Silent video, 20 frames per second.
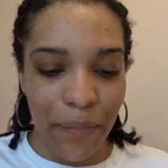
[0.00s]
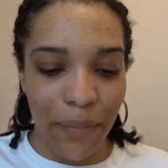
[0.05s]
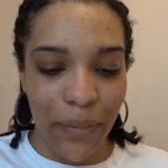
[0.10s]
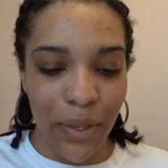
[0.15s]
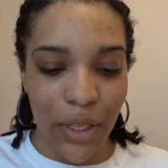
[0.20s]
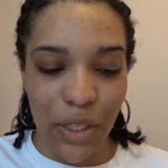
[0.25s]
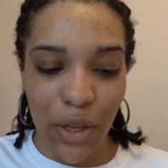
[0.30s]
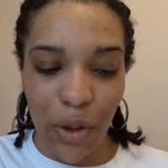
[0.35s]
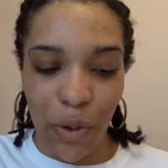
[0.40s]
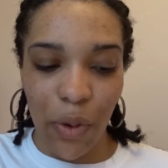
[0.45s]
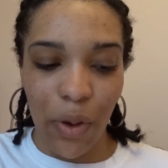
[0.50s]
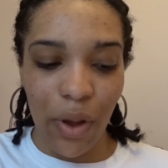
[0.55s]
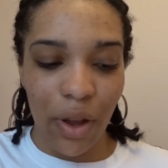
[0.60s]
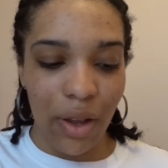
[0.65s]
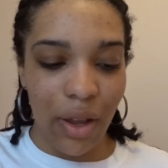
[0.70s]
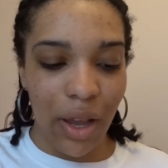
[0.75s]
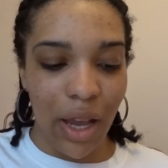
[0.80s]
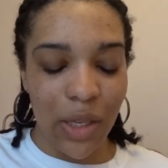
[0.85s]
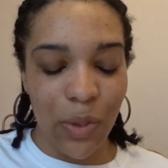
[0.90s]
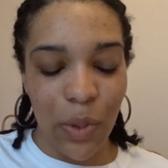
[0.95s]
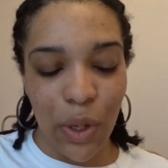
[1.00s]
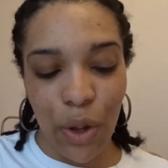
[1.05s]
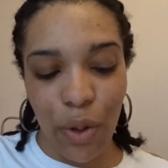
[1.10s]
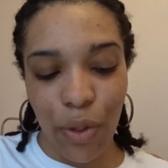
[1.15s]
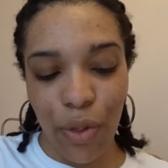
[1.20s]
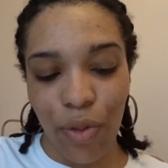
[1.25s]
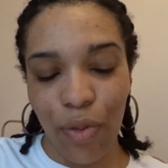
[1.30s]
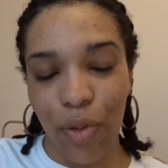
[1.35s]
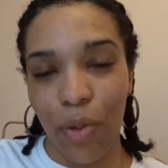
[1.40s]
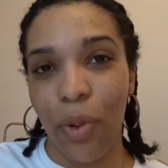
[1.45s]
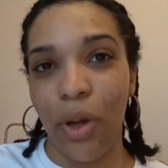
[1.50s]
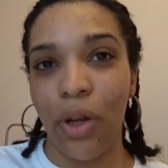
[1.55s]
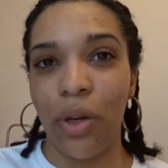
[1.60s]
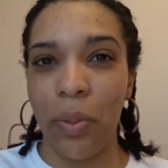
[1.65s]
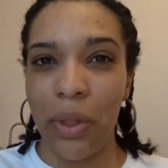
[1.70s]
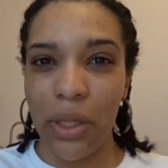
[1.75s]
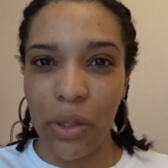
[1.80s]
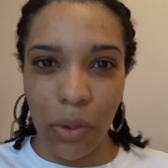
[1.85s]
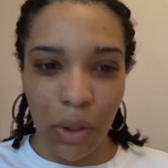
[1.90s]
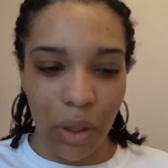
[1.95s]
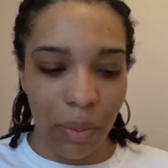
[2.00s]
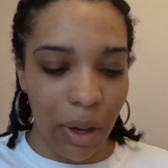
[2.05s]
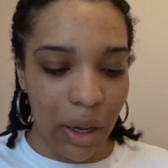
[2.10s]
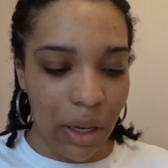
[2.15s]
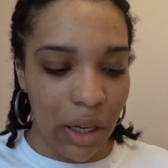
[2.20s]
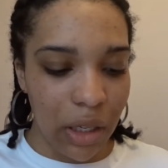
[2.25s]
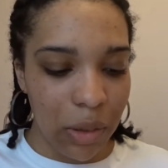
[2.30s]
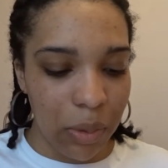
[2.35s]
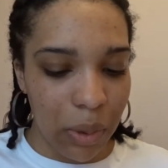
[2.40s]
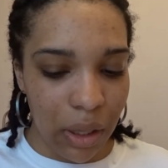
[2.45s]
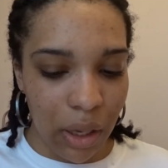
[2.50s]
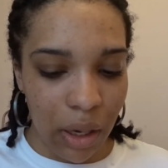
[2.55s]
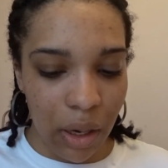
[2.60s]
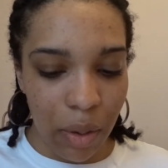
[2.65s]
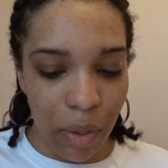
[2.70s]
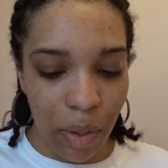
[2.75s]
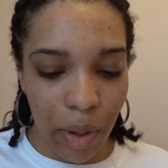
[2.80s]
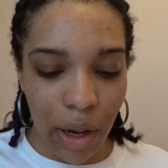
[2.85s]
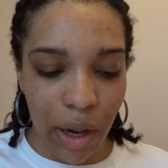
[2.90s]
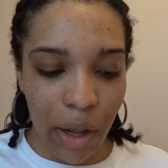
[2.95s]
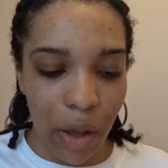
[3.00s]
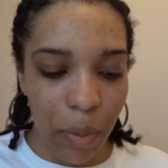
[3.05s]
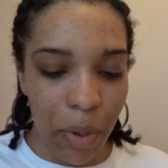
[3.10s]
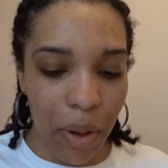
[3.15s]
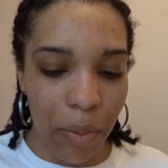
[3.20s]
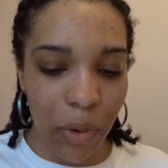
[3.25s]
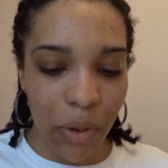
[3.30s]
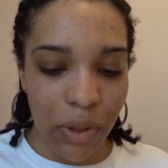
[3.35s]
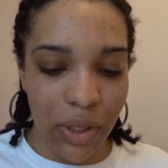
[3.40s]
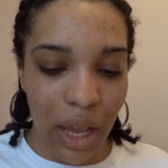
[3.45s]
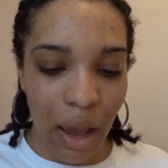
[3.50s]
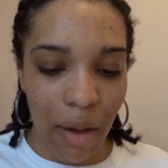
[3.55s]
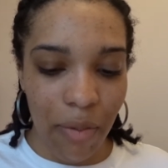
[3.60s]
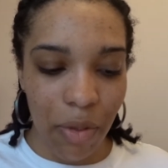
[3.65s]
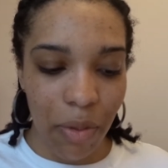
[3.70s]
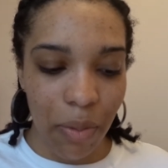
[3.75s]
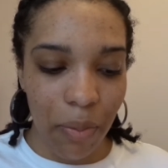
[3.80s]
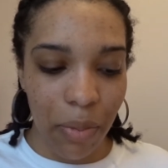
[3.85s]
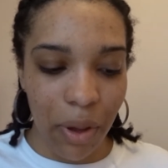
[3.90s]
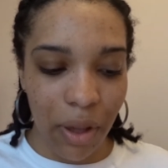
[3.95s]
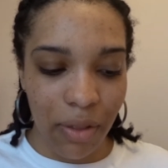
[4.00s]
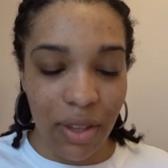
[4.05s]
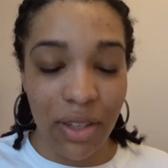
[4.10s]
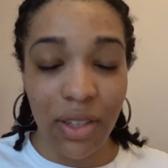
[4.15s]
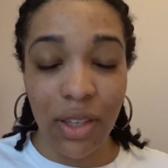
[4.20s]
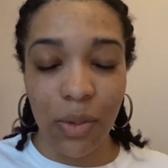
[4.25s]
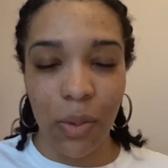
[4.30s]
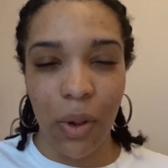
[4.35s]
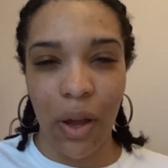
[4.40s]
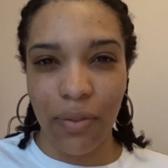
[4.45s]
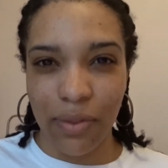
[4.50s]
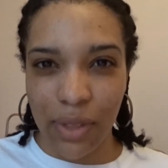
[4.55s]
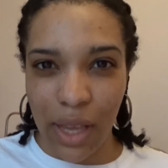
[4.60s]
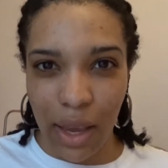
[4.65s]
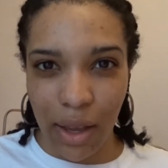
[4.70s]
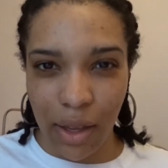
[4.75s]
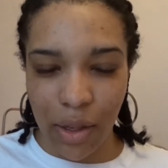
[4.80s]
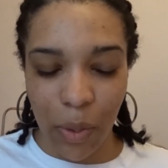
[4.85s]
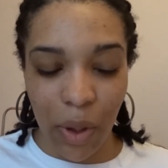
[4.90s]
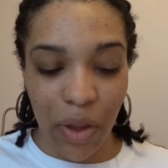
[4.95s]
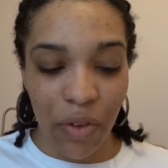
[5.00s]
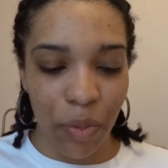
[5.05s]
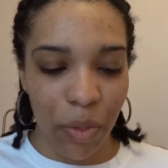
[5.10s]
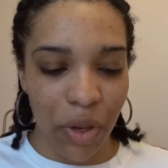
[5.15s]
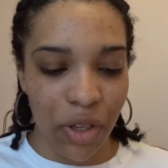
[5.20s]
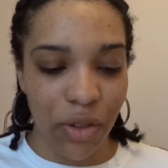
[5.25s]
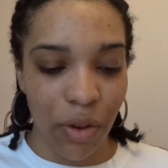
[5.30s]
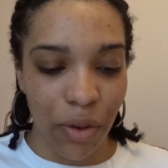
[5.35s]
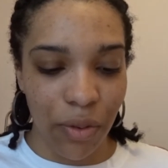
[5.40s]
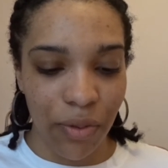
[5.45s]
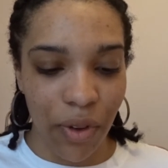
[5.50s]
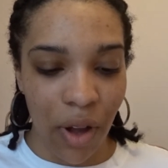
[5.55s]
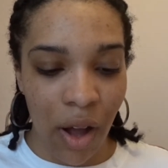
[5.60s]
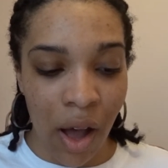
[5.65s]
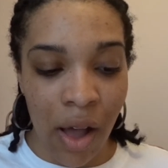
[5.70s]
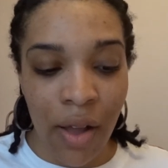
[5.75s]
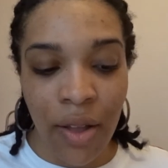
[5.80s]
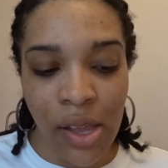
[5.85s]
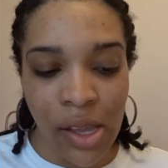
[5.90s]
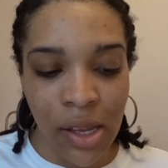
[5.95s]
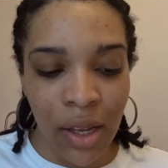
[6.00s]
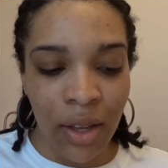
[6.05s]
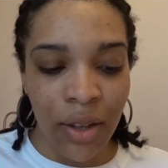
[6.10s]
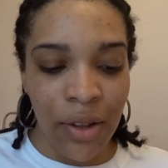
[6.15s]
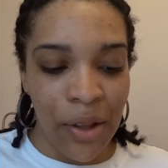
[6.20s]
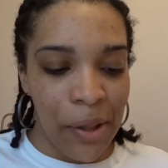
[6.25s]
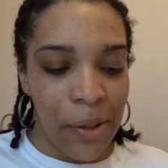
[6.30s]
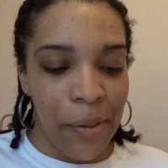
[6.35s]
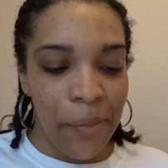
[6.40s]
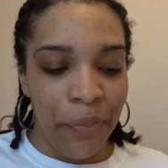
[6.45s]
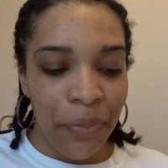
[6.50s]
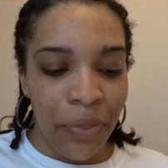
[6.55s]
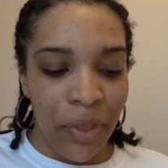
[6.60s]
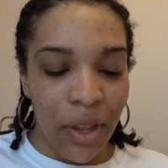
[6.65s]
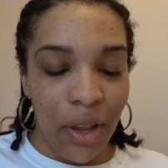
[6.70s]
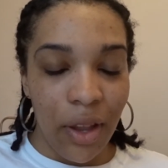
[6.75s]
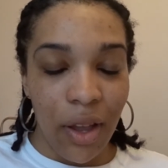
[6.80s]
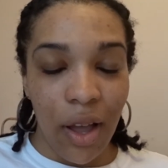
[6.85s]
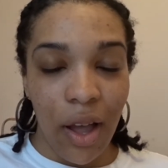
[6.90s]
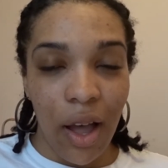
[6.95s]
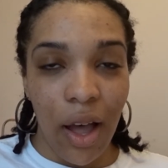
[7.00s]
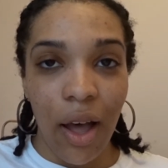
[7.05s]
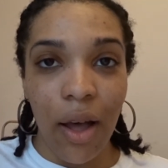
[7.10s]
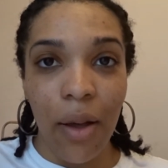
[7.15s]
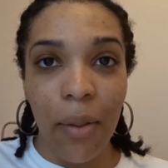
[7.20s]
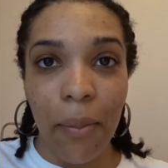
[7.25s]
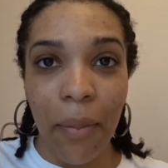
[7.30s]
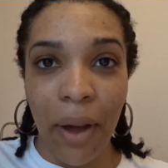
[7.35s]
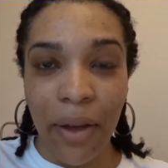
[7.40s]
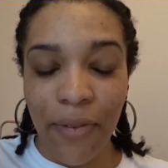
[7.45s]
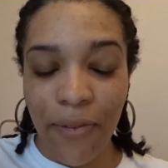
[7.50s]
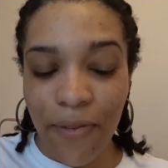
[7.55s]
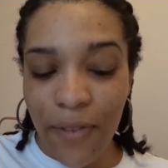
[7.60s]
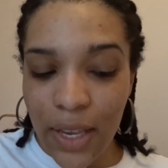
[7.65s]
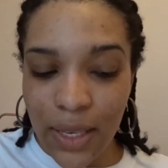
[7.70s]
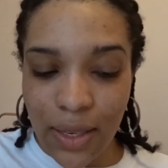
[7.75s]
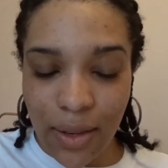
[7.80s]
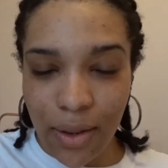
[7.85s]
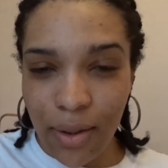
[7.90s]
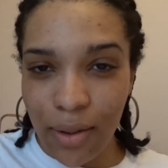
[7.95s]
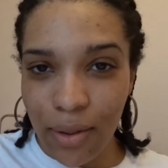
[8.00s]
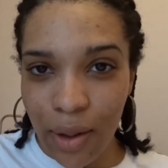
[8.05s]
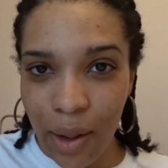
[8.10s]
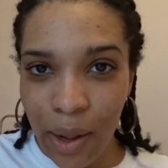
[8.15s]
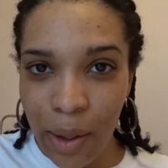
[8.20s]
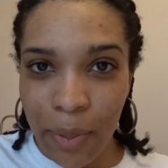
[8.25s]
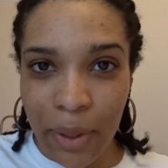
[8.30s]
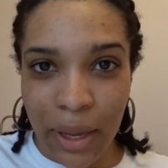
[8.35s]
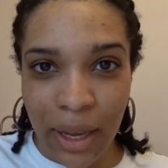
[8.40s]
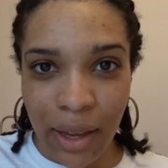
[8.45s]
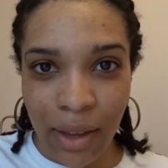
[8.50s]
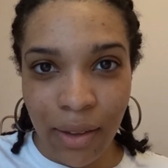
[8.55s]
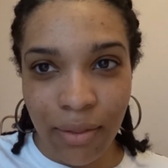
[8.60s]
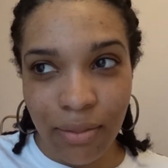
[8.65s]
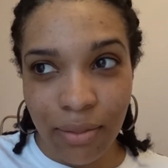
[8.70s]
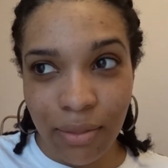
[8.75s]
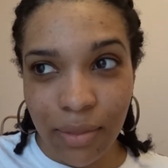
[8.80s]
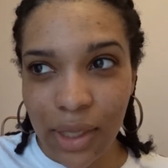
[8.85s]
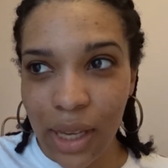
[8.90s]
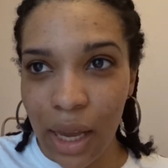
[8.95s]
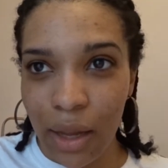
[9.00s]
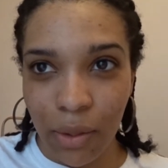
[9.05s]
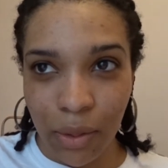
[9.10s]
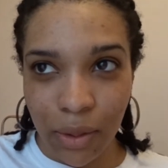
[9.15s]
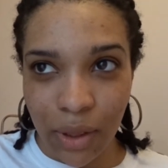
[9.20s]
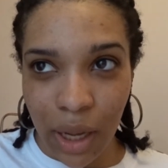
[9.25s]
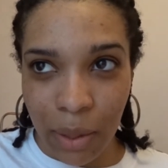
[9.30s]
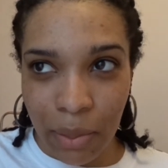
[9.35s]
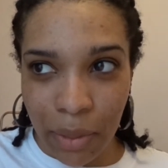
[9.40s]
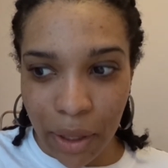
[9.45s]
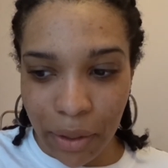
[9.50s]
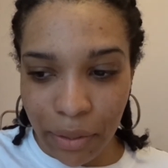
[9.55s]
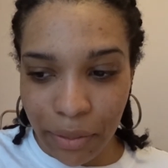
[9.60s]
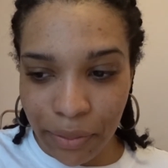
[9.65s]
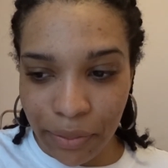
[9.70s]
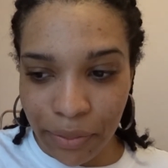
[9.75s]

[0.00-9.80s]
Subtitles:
So as we go through, we're going to be talking about each one in a little bit more depth. But this is what I've taken away from it so far. My physical well-being was at an all-time low.